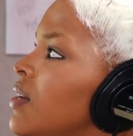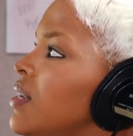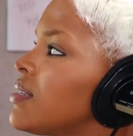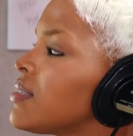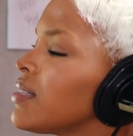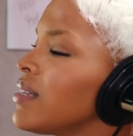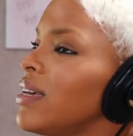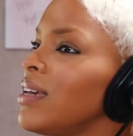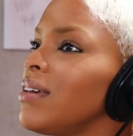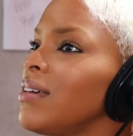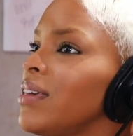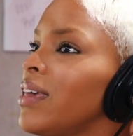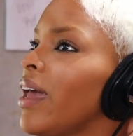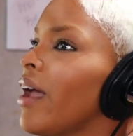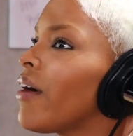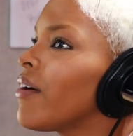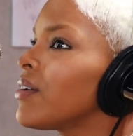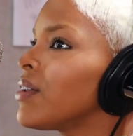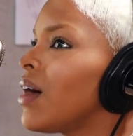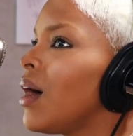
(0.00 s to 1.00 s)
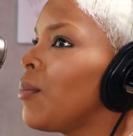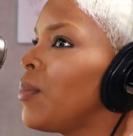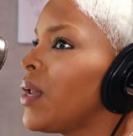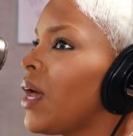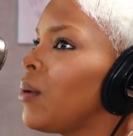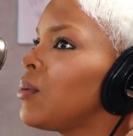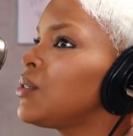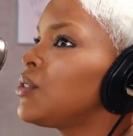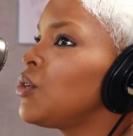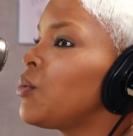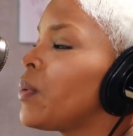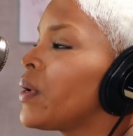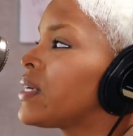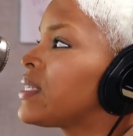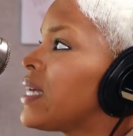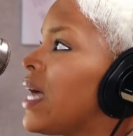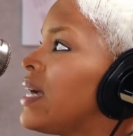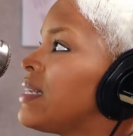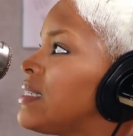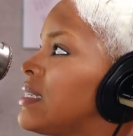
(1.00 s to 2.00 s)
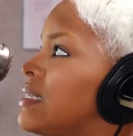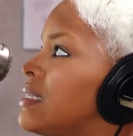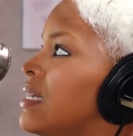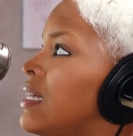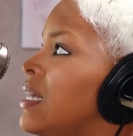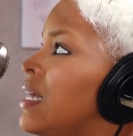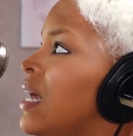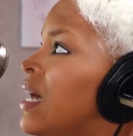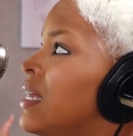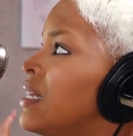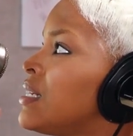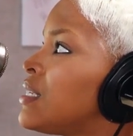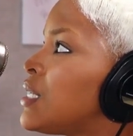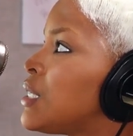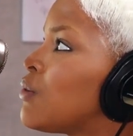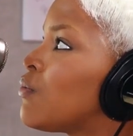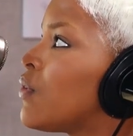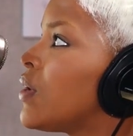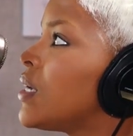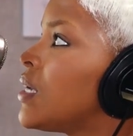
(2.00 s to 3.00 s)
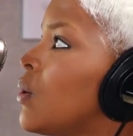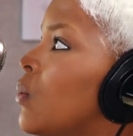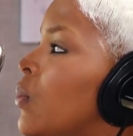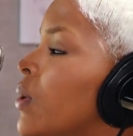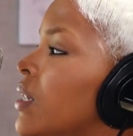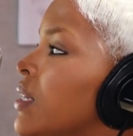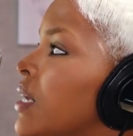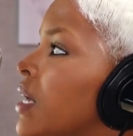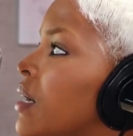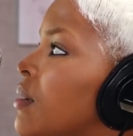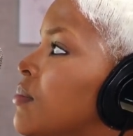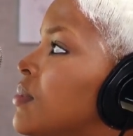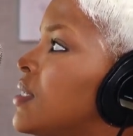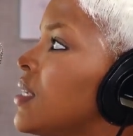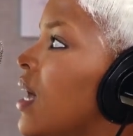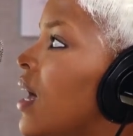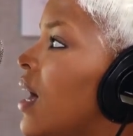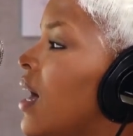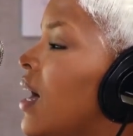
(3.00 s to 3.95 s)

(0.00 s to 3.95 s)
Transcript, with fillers: honestly geared up and I was super excited to see the Serena Williams